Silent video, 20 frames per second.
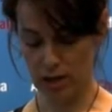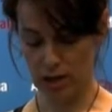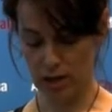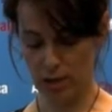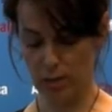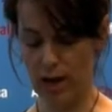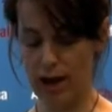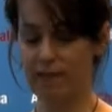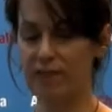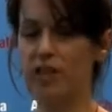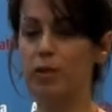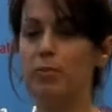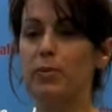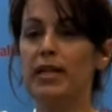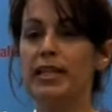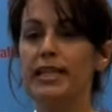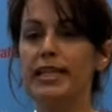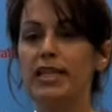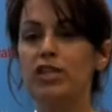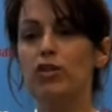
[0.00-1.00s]
We have the
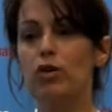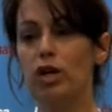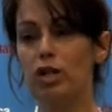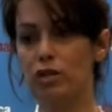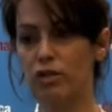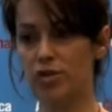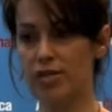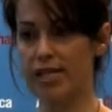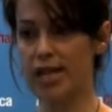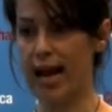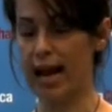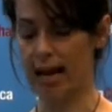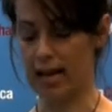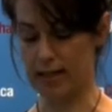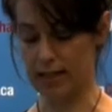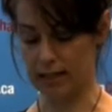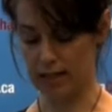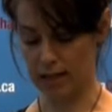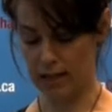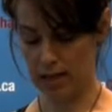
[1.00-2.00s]
ability to
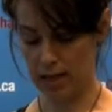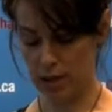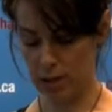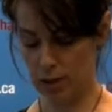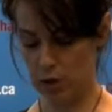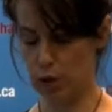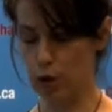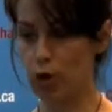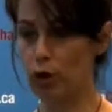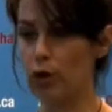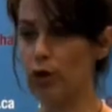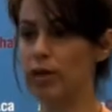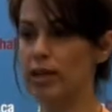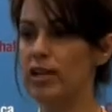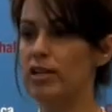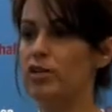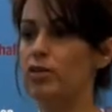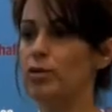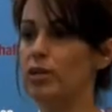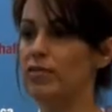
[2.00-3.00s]
understand, to learn
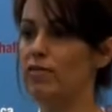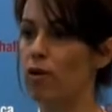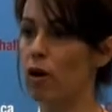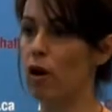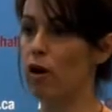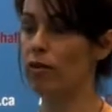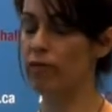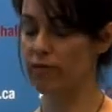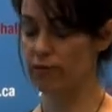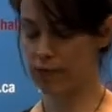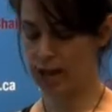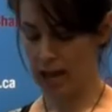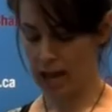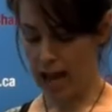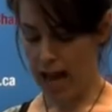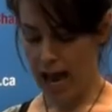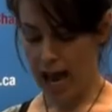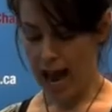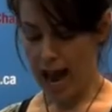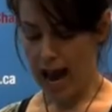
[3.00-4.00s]
and to evolve,
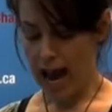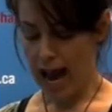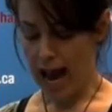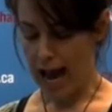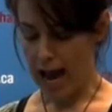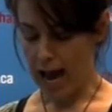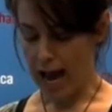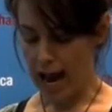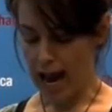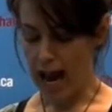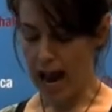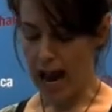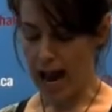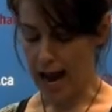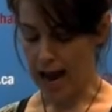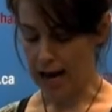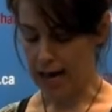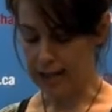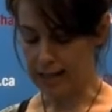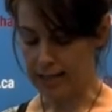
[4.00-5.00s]

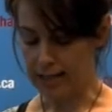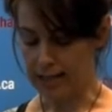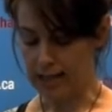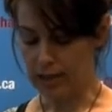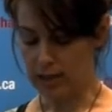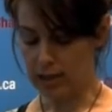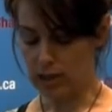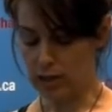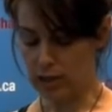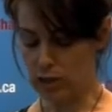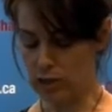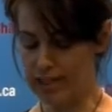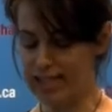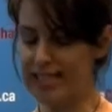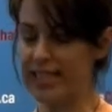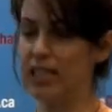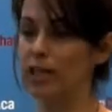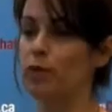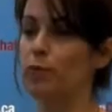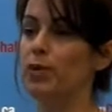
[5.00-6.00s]
and to
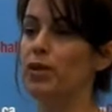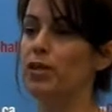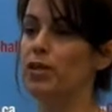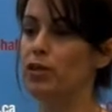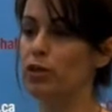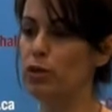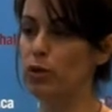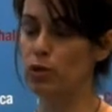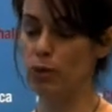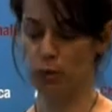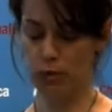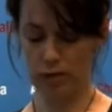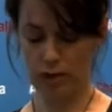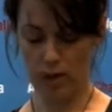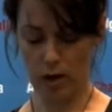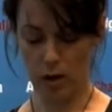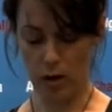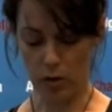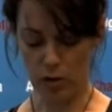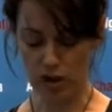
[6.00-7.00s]
deal with new
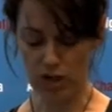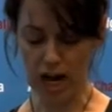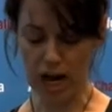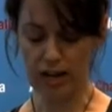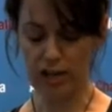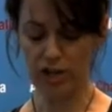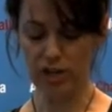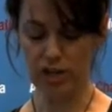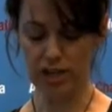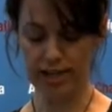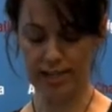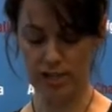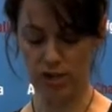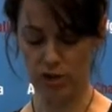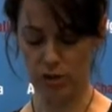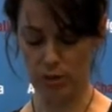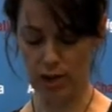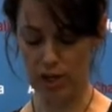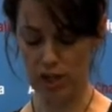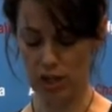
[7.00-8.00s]
or challenging
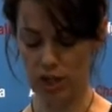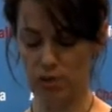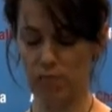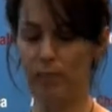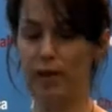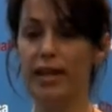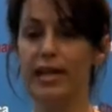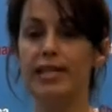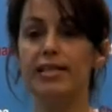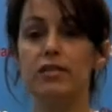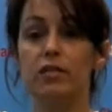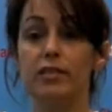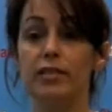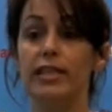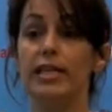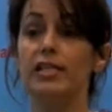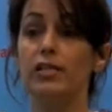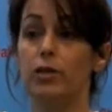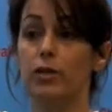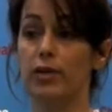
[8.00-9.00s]
situations based on
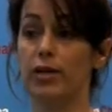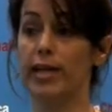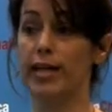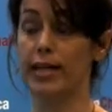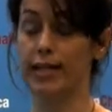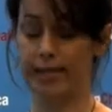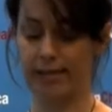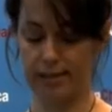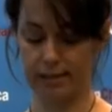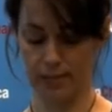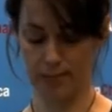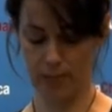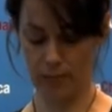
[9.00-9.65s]
these learnings.